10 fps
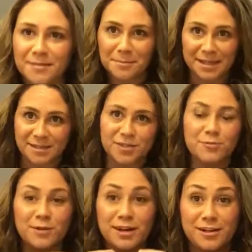bench,
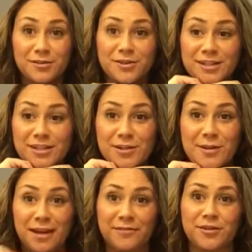what I usually do
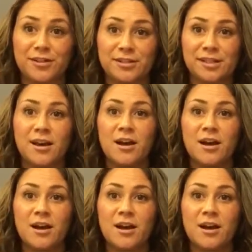after it's